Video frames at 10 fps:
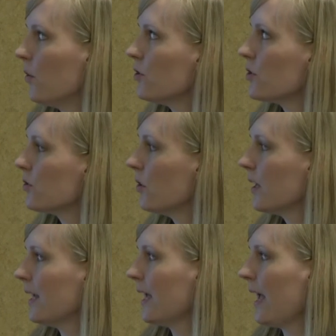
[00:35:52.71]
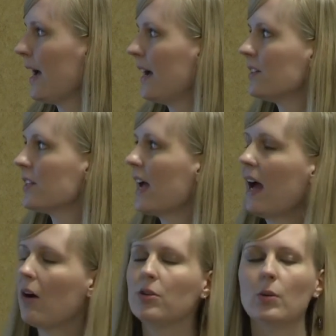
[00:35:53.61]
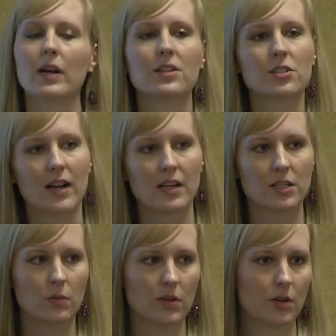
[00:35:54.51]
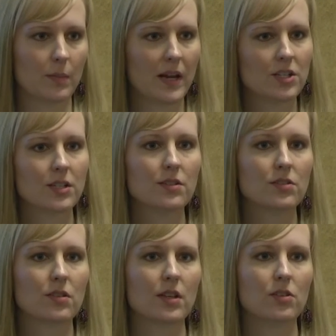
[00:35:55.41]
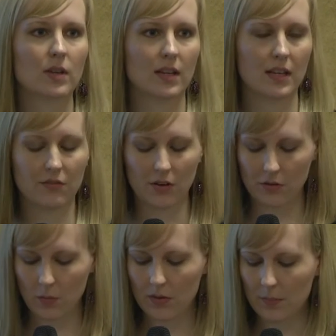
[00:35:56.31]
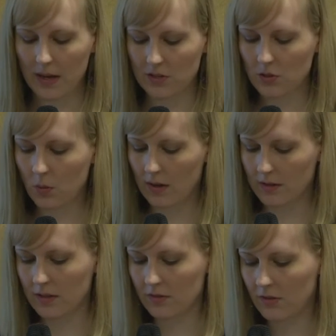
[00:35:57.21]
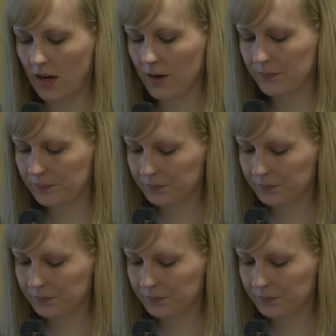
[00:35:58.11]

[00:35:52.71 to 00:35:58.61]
just looking at how you are interacting with your patients so that you can give everyone the best quality of care.